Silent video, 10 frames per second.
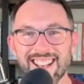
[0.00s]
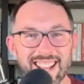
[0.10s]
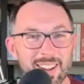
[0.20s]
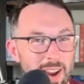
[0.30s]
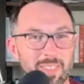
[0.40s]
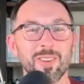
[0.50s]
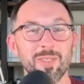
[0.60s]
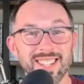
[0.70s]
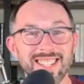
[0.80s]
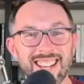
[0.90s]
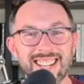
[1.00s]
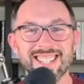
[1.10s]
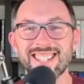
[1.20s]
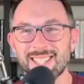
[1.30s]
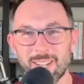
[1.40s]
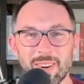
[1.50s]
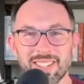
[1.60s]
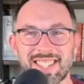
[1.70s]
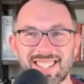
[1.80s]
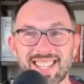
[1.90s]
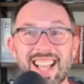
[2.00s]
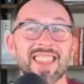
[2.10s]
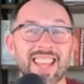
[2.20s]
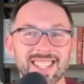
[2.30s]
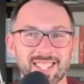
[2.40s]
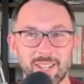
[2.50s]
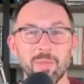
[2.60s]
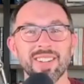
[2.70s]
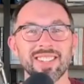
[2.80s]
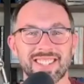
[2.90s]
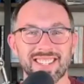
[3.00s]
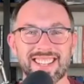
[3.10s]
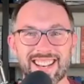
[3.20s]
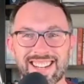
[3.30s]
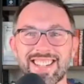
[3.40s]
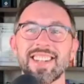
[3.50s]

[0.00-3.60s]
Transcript: And if everyone takes it, someone's going to get it.